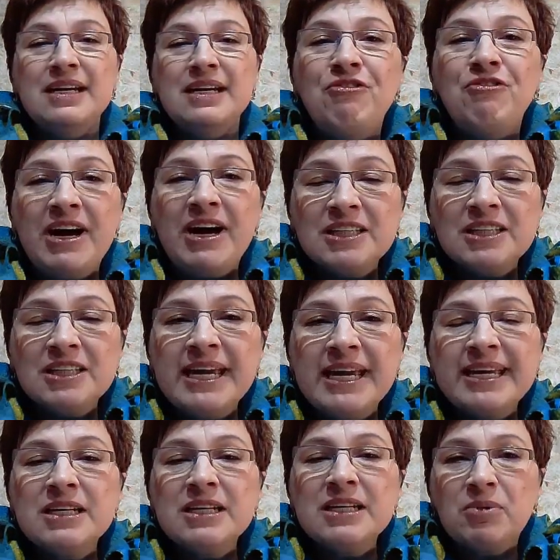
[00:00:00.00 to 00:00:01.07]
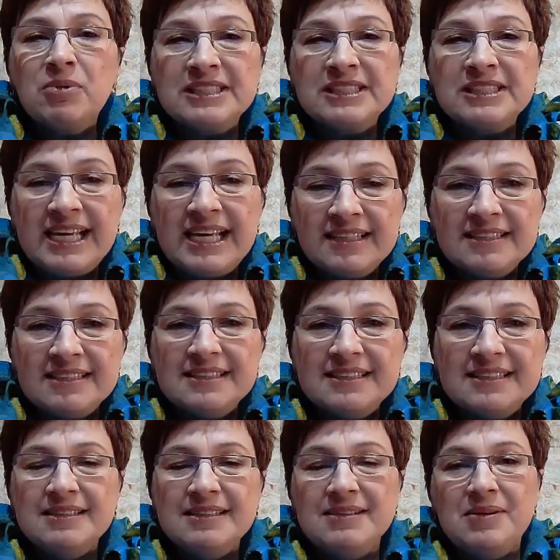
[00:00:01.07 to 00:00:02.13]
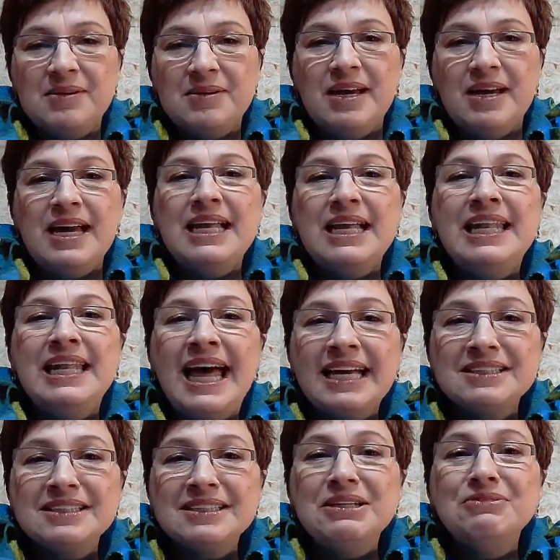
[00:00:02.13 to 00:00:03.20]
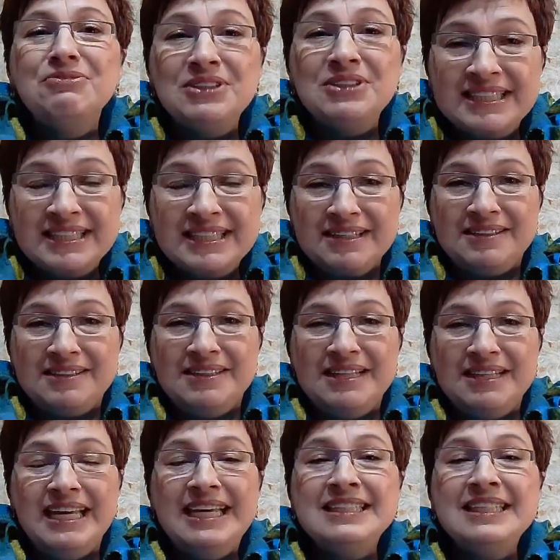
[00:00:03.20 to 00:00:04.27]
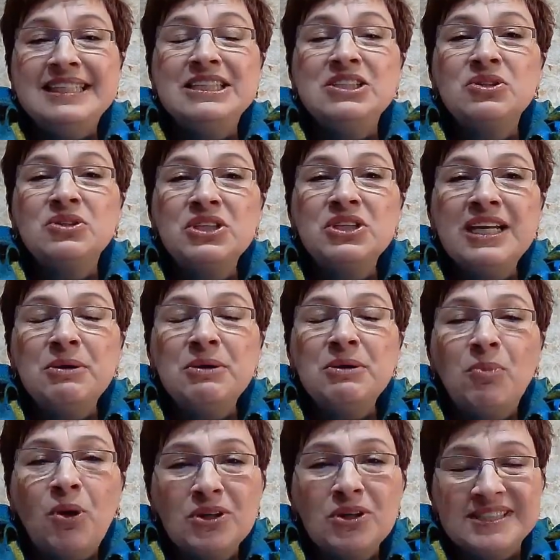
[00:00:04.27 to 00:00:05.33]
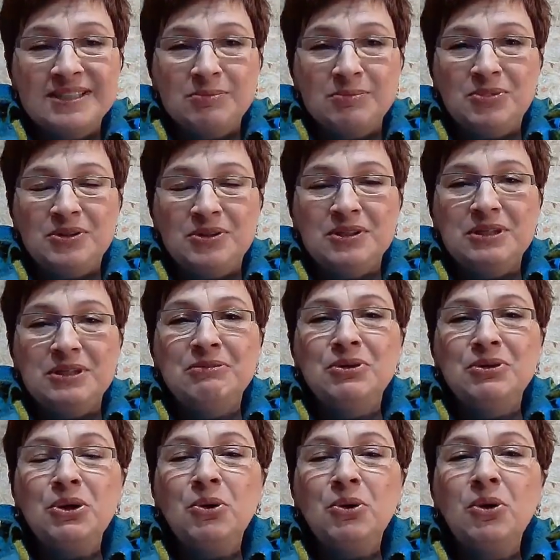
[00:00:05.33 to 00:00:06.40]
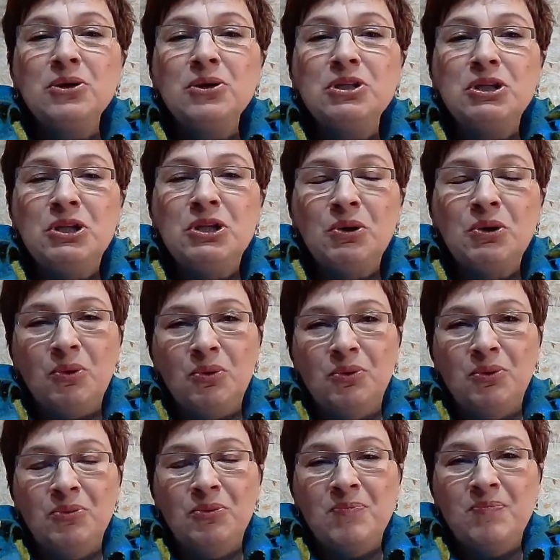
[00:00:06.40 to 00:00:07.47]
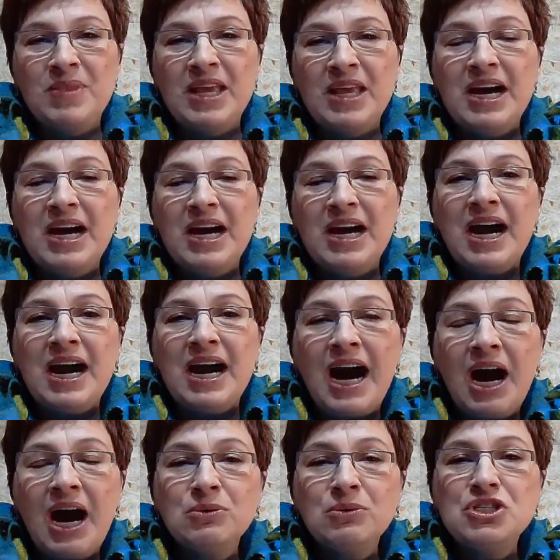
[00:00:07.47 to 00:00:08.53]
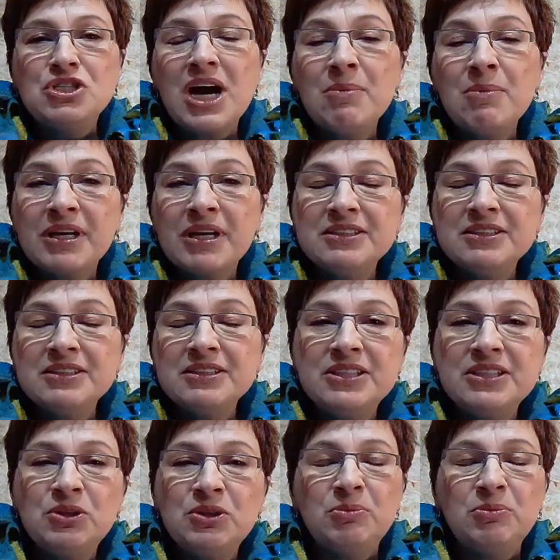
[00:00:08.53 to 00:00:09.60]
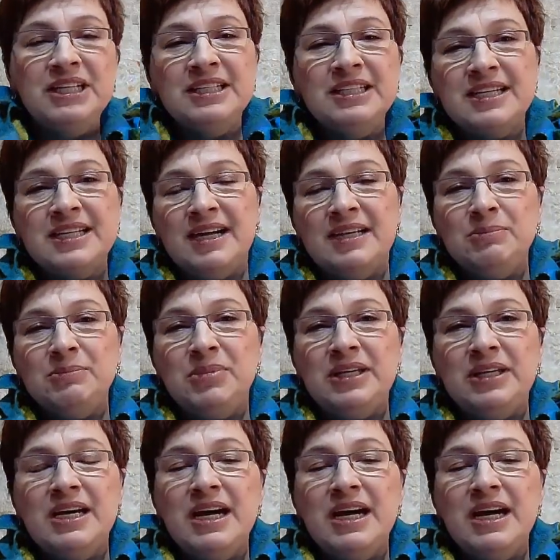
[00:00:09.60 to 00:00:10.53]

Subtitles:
felt making process less physical. Is it really possible? We all know how time consuming it can be,